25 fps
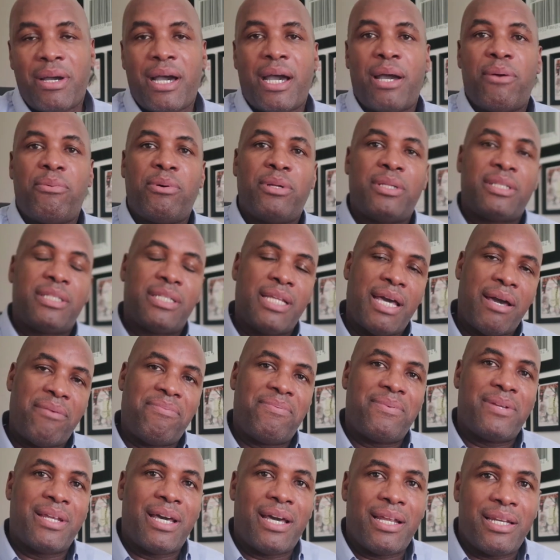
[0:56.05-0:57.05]
I will
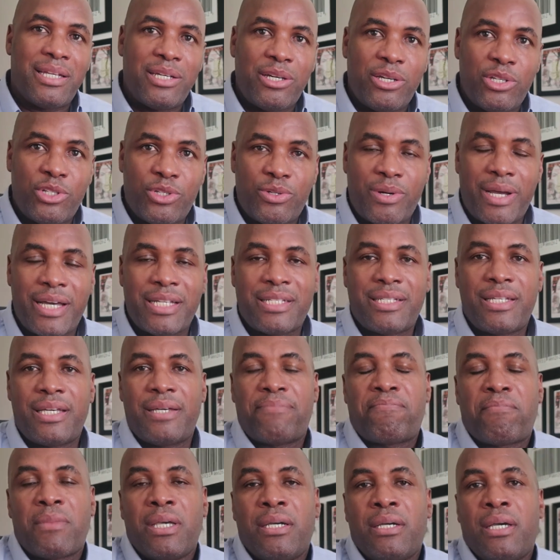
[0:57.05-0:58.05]
definitely address
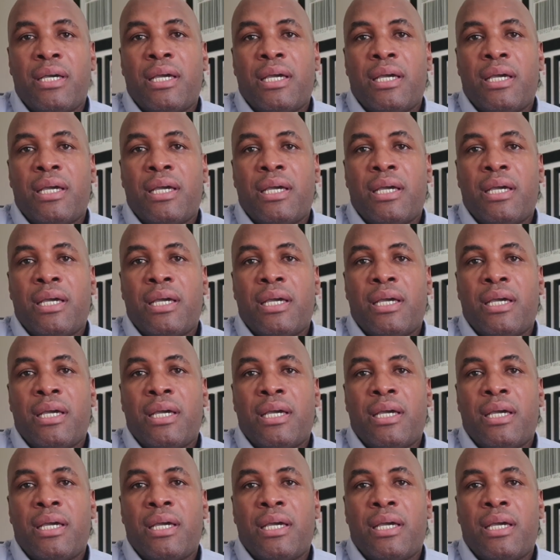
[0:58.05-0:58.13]
it.